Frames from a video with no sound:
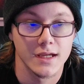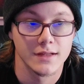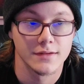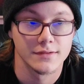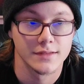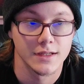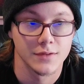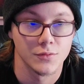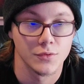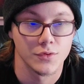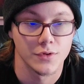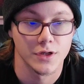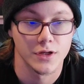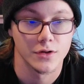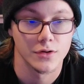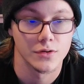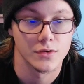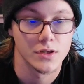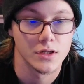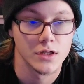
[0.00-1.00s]
that, and that we'll
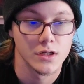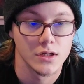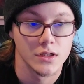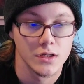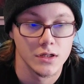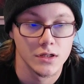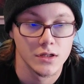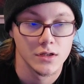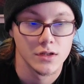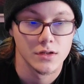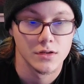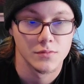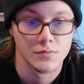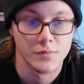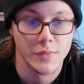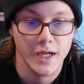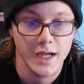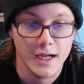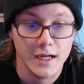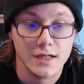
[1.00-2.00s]
go
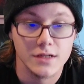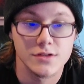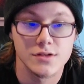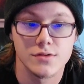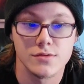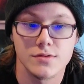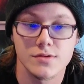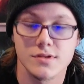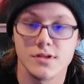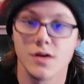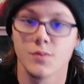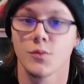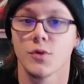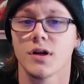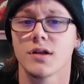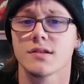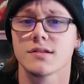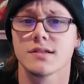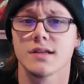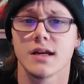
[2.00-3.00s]
back to
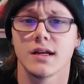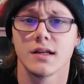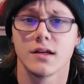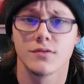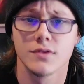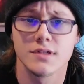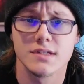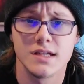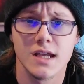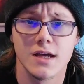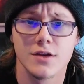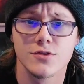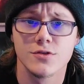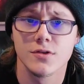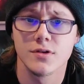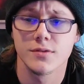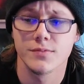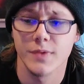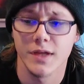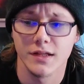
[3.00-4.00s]
somewhat steady of a
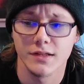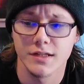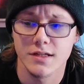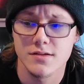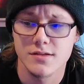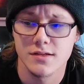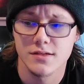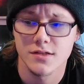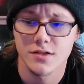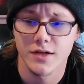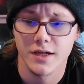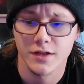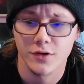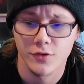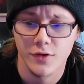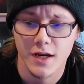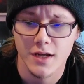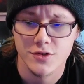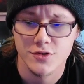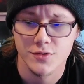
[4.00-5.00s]
schedule, at least until I
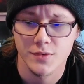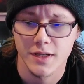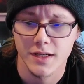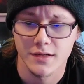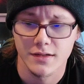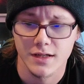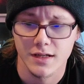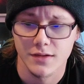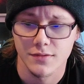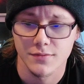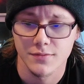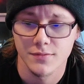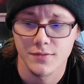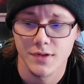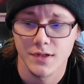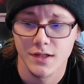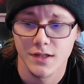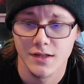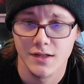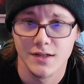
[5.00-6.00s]
graduate and have
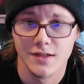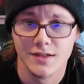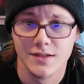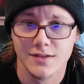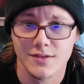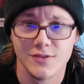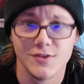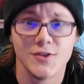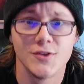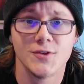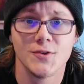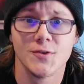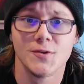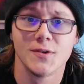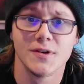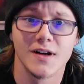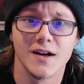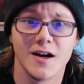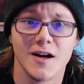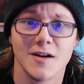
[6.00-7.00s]

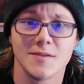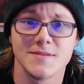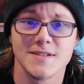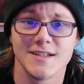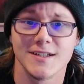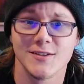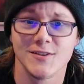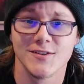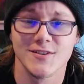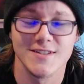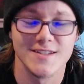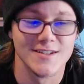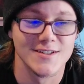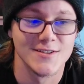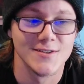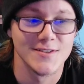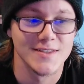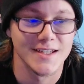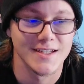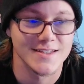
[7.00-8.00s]
new obstacles and
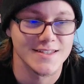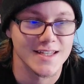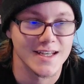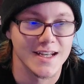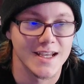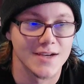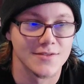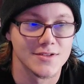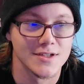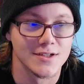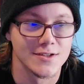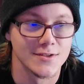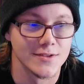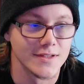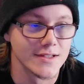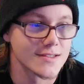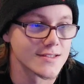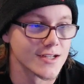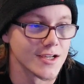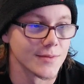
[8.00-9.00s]
new things that I have to do
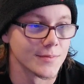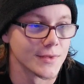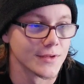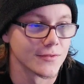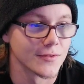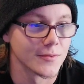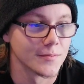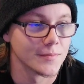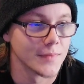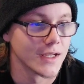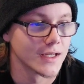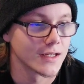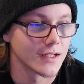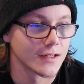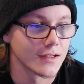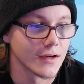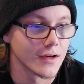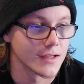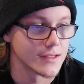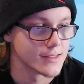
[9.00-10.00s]
that stop me from
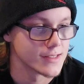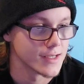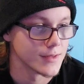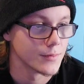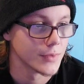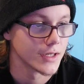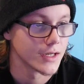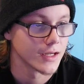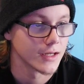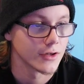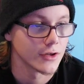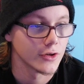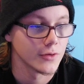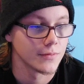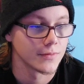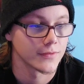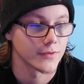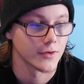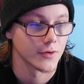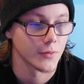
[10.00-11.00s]
making content. But I
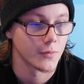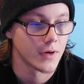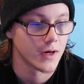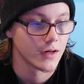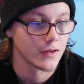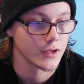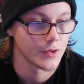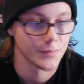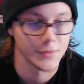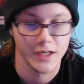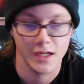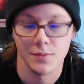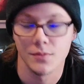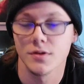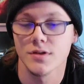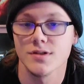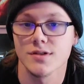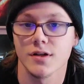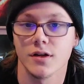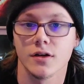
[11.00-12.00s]
hope for a while I'll be
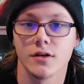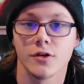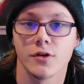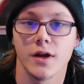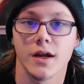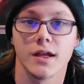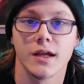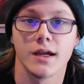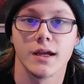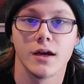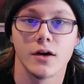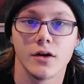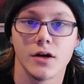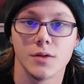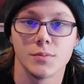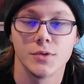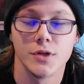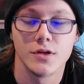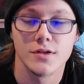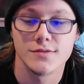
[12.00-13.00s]
able to start cranking out
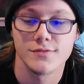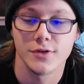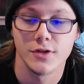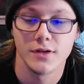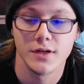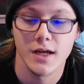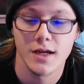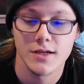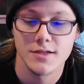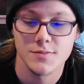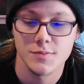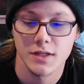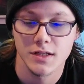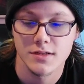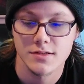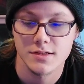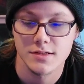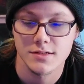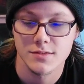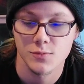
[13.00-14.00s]
uploads for you guys,
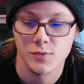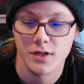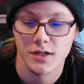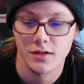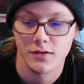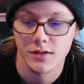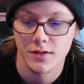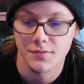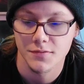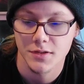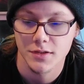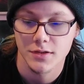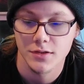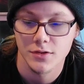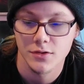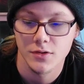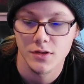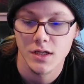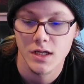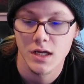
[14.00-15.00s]
because it's what I love to
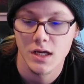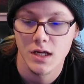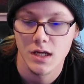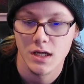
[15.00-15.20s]
do.